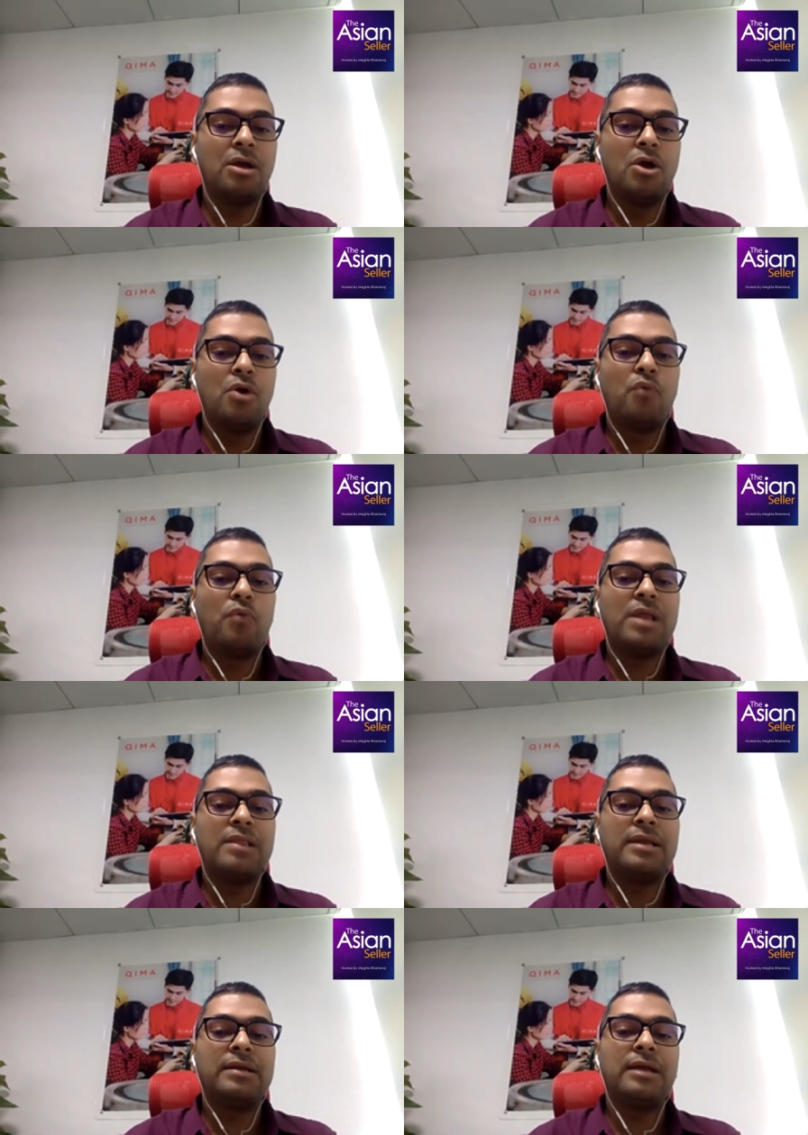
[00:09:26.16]

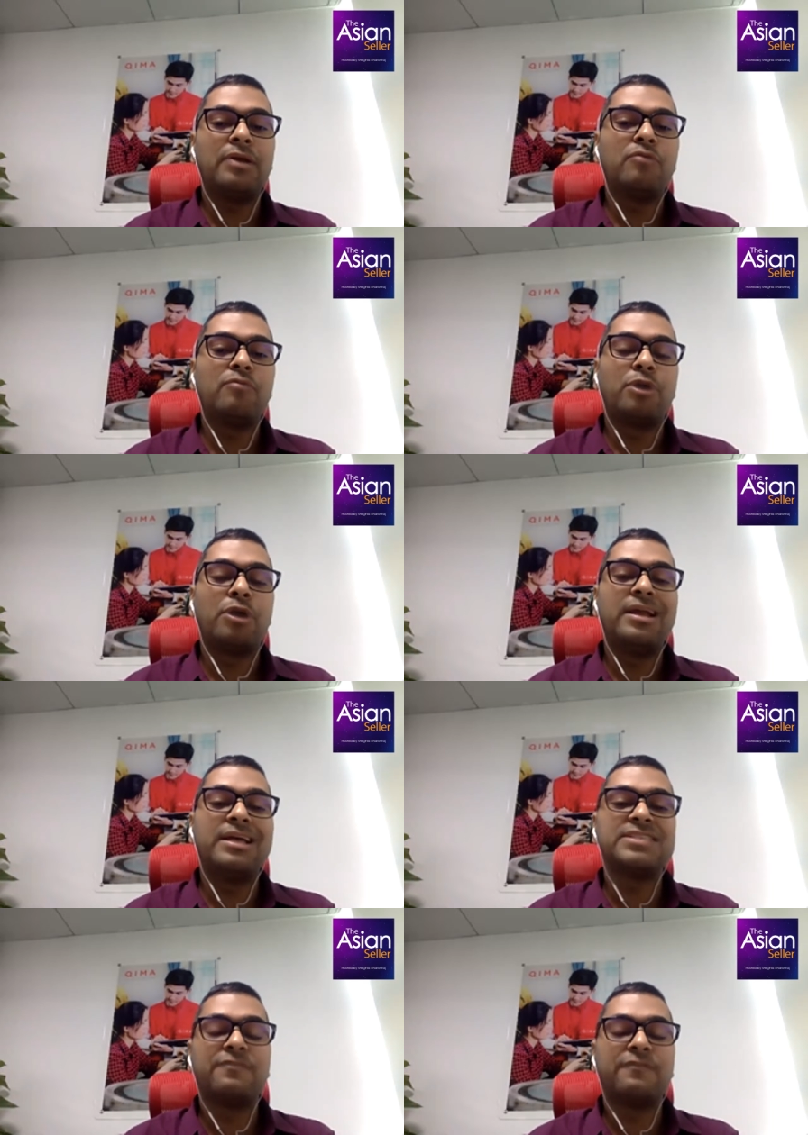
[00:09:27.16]
while they tend to put
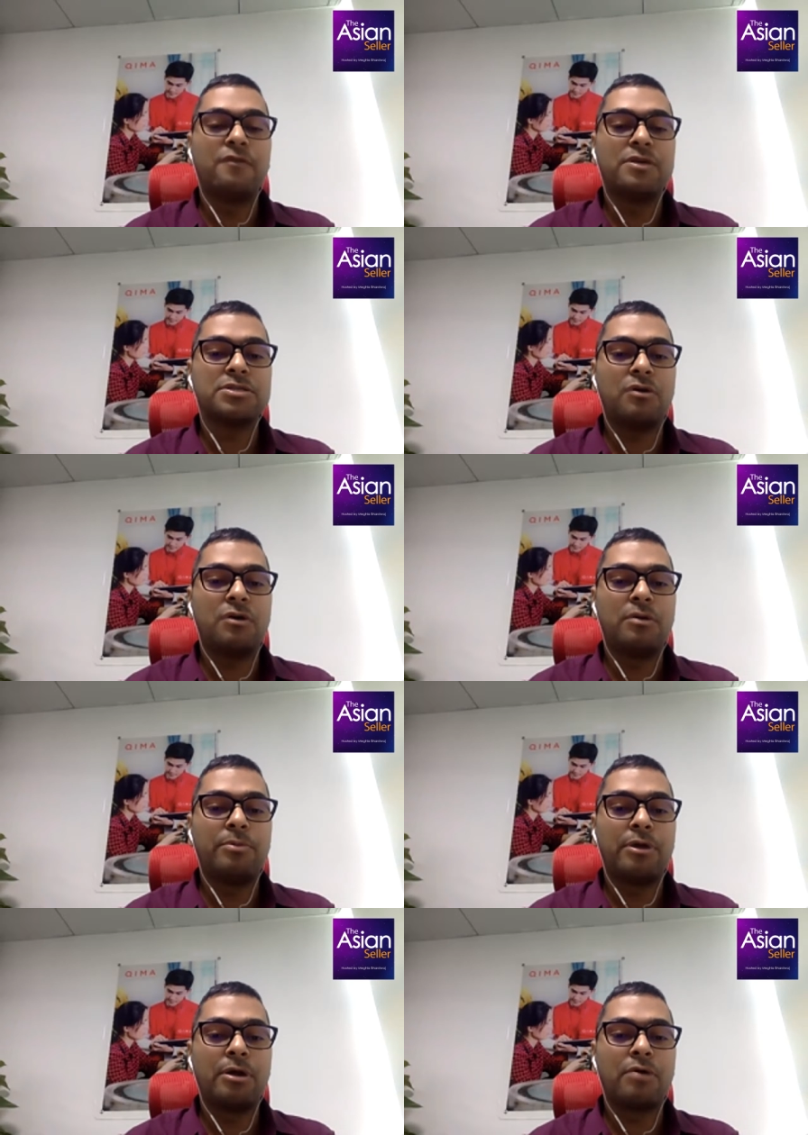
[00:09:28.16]
less focus on
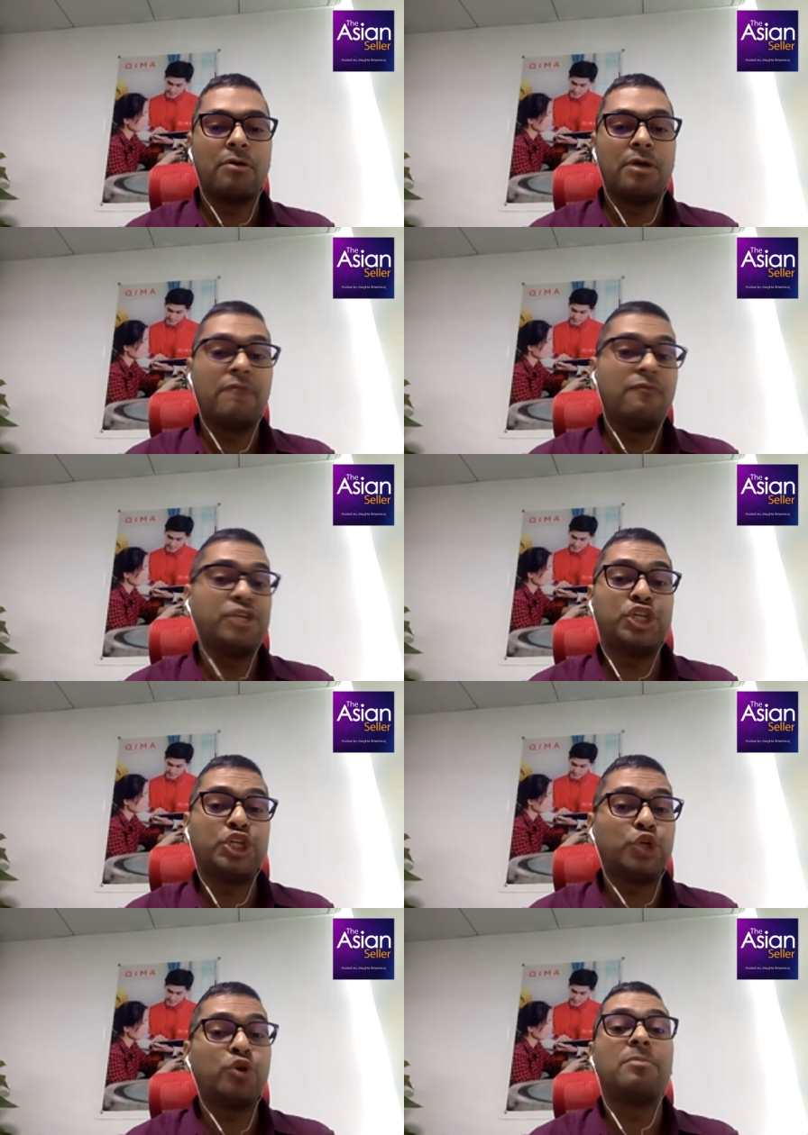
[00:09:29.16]
product quality, which
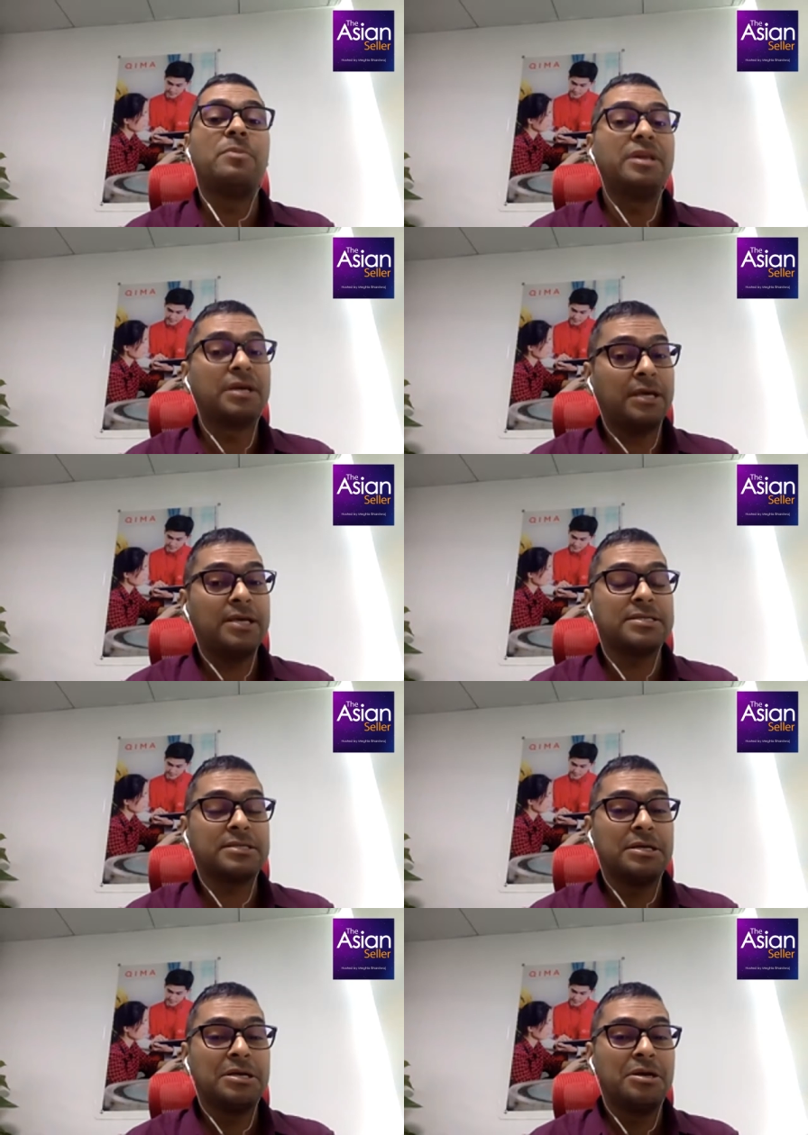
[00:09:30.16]
shouldn't be the case.